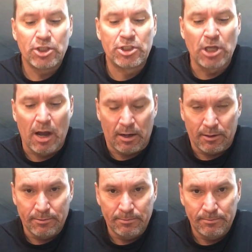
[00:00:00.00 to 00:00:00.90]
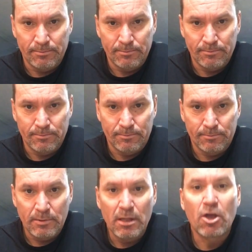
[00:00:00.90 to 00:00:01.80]
Talk.
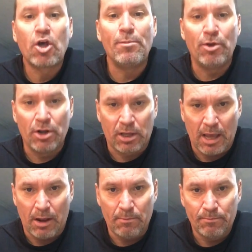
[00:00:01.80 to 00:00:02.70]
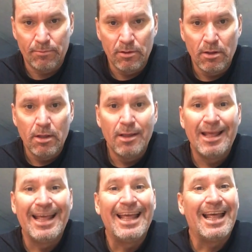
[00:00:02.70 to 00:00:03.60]
Communicate.
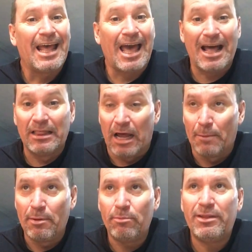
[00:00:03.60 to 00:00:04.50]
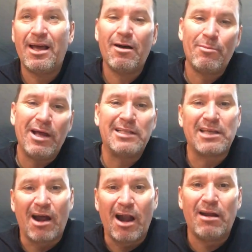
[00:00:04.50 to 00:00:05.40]
A lot of people, but it's
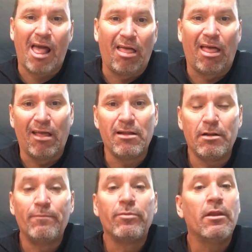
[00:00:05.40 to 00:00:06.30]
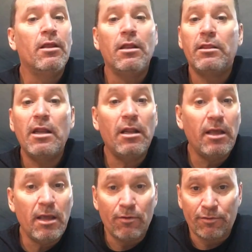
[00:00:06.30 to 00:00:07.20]
hard. Then
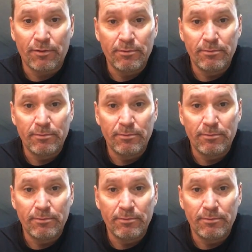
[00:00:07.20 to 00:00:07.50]
leave.